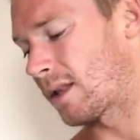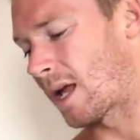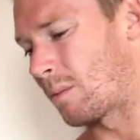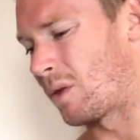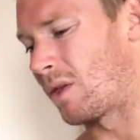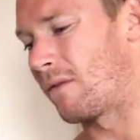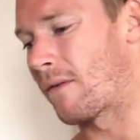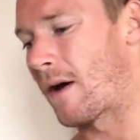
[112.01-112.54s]
Same
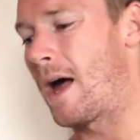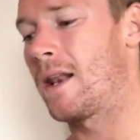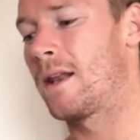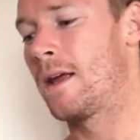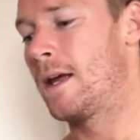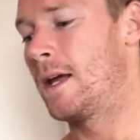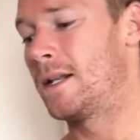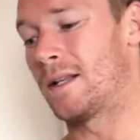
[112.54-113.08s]
with the
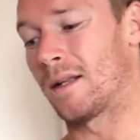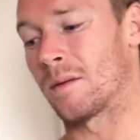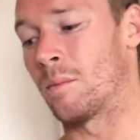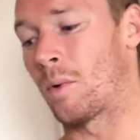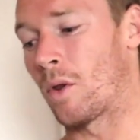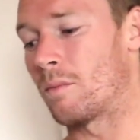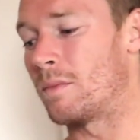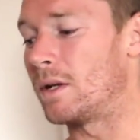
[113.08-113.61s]
fat, doesn't
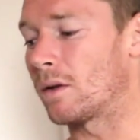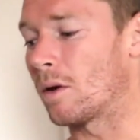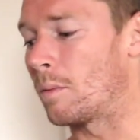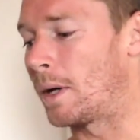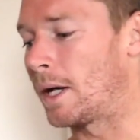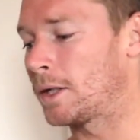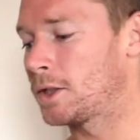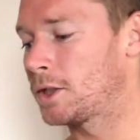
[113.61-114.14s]
bother me so
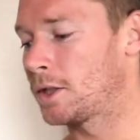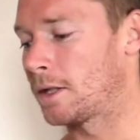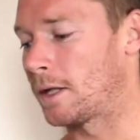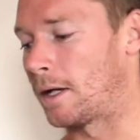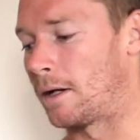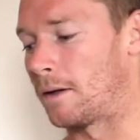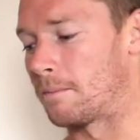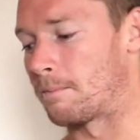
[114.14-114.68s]
much,
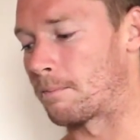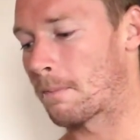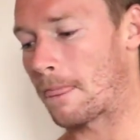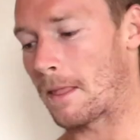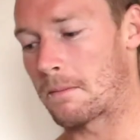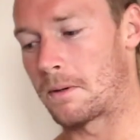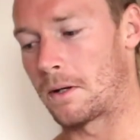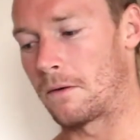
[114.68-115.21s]

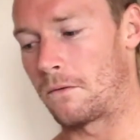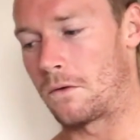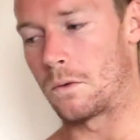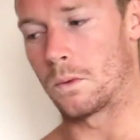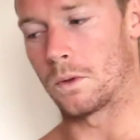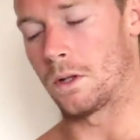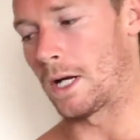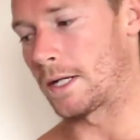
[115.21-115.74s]
but if
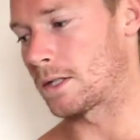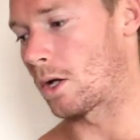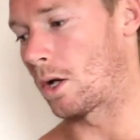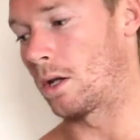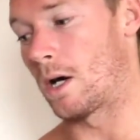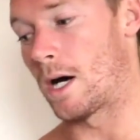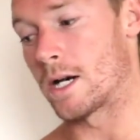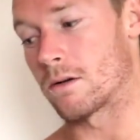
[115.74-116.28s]
you would like to go
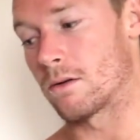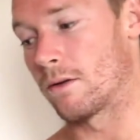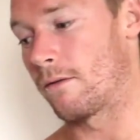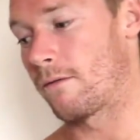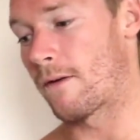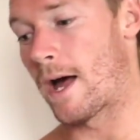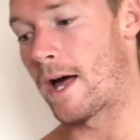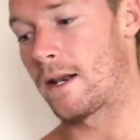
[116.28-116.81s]
lighter on the
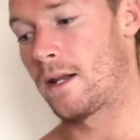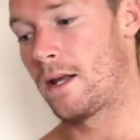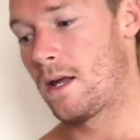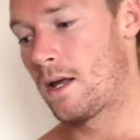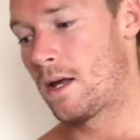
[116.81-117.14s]
fat,